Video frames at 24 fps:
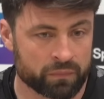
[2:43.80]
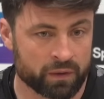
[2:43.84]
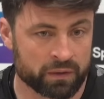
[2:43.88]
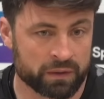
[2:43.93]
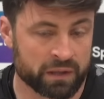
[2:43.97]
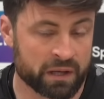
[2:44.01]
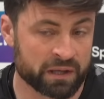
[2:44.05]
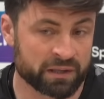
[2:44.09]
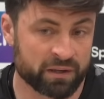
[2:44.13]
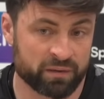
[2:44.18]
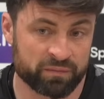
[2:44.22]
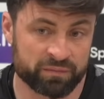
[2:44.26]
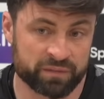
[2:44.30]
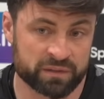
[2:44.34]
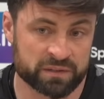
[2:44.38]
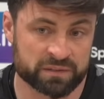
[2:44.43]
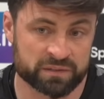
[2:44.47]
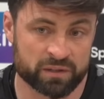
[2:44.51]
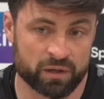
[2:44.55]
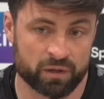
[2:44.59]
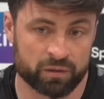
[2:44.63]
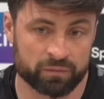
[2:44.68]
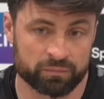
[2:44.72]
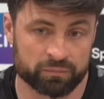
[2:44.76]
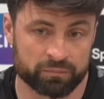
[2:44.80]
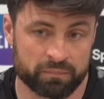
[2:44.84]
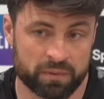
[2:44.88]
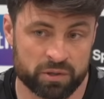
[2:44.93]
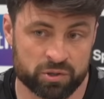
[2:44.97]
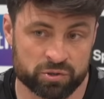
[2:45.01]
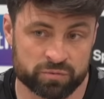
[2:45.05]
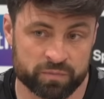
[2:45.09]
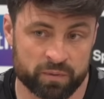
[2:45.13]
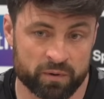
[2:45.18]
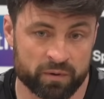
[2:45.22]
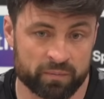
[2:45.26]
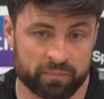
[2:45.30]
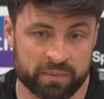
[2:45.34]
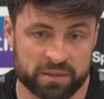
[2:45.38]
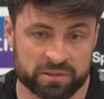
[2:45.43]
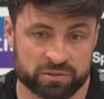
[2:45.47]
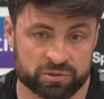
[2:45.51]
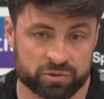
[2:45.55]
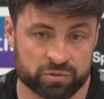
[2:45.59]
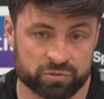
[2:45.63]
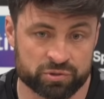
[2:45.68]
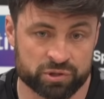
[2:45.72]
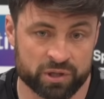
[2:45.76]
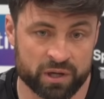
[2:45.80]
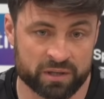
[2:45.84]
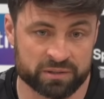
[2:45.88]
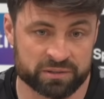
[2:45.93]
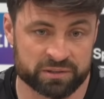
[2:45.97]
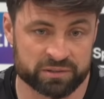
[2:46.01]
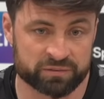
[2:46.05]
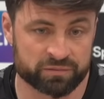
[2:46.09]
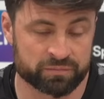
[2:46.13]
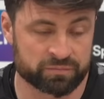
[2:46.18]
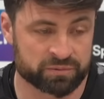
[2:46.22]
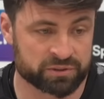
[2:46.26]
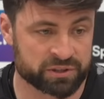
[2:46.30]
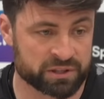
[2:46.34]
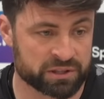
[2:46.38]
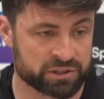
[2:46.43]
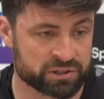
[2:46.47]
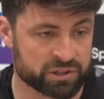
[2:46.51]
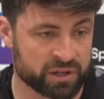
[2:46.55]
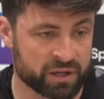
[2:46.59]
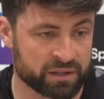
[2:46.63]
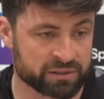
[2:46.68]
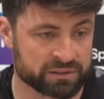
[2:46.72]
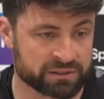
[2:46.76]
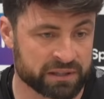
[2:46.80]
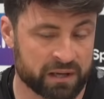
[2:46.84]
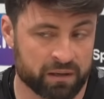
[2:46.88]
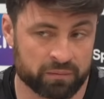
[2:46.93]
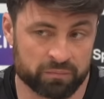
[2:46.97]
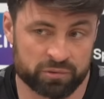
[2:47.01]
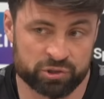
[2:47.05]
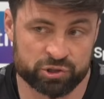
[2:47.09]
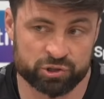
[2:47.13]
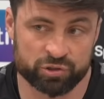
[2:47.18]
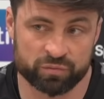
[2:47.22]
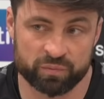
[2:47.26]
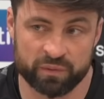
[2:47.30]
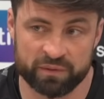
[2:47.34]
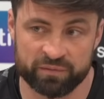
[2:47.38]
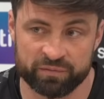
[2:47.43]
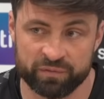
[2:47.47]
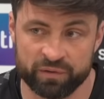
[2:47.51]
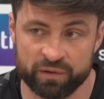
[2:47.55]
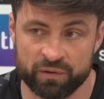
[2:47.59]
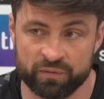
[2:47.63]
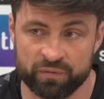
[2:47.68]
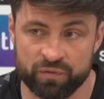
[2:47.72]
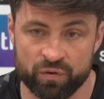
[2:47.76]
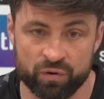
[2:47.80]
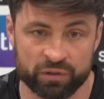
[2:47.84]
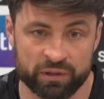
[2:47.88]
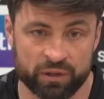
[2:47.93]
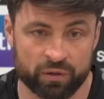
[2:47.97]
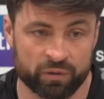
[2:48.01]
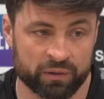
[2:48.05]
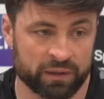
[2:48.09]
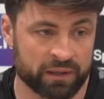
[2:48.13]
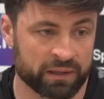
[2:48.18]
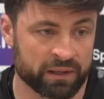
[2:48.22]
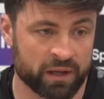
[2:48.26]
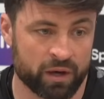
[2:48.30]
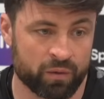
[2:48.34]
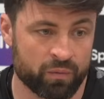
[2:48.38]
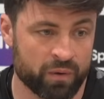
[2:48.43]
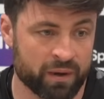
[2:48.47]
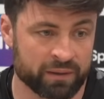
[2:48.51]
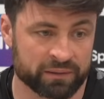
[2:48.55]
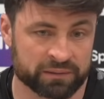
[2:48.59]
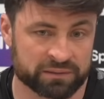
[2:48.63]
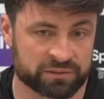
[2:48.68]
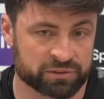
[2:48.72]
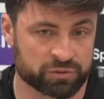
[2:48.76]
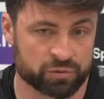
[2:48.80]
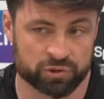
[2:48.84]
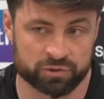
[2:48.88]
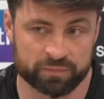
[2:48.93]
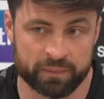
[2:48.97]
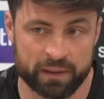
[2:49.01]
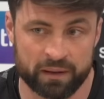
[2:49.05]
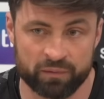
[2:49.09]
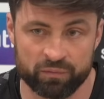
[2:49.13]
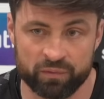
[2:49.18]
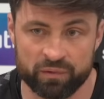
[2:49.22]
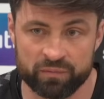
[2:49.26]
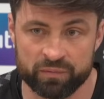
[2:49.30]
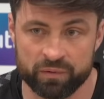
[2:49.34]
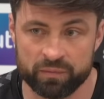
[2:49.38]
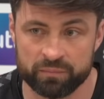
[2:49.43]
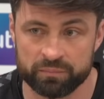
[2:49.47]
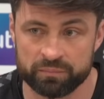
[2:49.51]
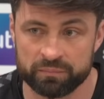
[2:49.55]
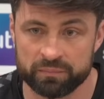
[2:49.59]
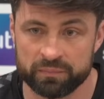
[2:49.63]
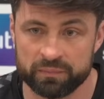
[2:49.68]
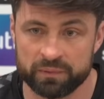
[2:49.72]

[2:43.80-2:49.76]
Yeah, I don't think so. Middlesbrough missed 2 chances from 6 yards out, and we should win 3 or 4-0, and then no one talks about rhythm.